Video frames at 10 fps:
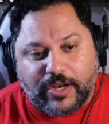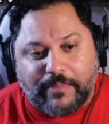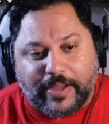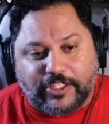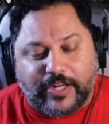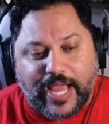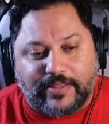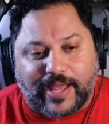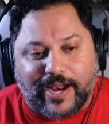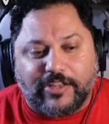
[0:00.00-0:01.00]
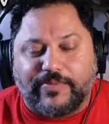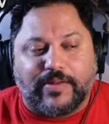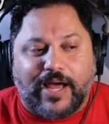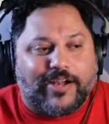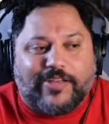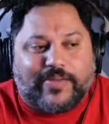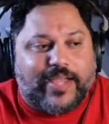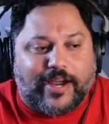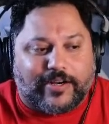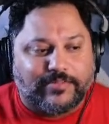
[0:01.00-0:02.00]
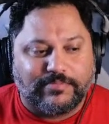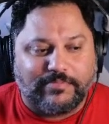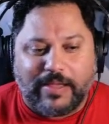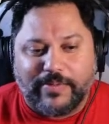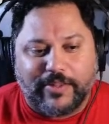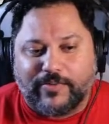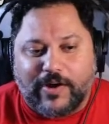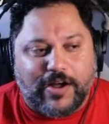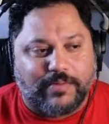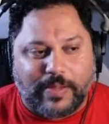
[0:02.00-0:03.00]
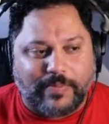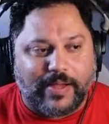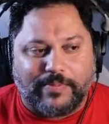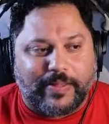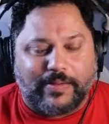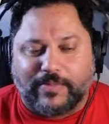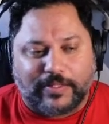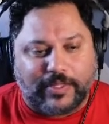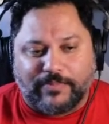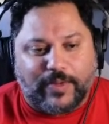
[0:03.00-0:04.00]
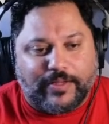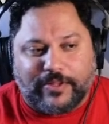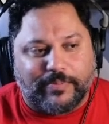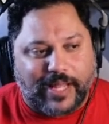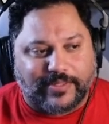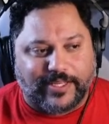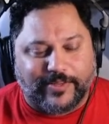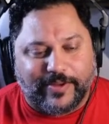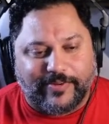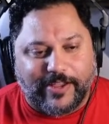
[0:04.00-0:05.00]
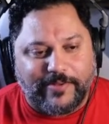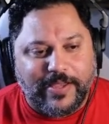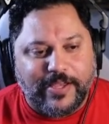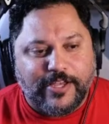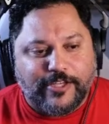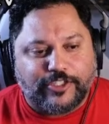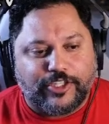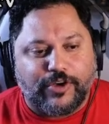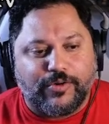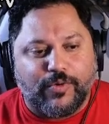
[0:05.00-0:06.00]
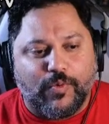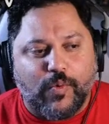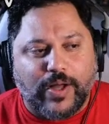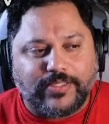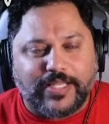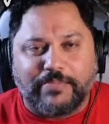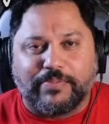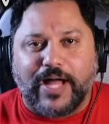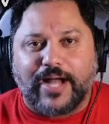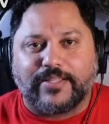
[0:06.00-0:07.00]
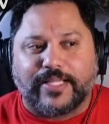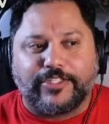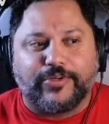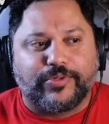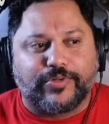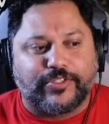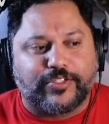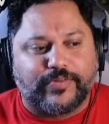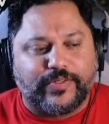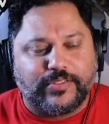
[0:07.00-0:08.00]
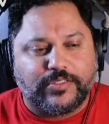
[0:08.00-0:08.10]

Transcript: sure to add that. I don't even care. Maybe they're wrong. Maybe I'm being, well, they're blocked anyway, right? So once I blocked like 2 or 3 servers,